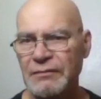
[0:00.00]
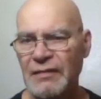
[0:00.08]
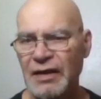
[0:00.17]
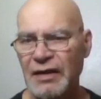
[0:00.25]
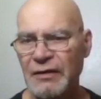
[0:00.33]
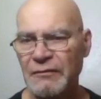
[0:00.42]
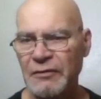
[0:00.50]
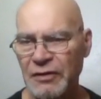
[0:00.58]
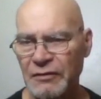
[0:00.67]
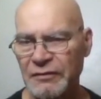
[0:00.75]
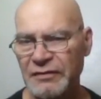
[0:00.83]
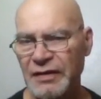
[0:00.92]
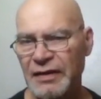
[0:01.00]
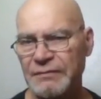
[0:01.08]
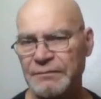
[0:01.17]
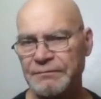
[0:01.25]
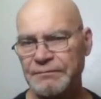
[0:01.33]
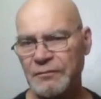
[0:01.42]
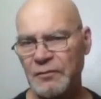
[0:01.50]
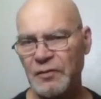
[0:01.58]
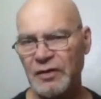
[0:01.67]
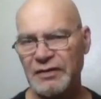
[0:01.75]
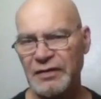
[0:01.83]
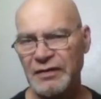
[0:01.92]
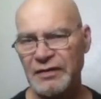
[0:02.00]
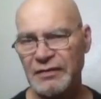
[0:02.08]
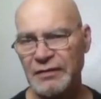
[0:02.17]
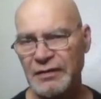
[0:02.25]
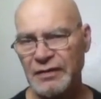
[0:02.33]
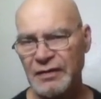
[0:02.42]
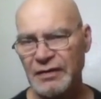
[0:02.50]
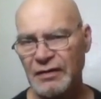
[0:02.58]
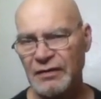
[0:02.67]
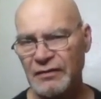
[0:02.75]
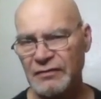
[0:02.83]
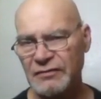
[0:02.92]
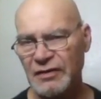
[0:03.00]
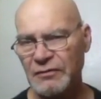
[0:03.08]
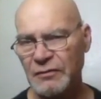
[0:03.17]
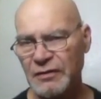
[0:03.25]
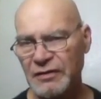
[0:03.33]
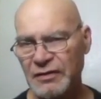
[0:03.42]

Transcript: and we'll go with that right there. Also, I want to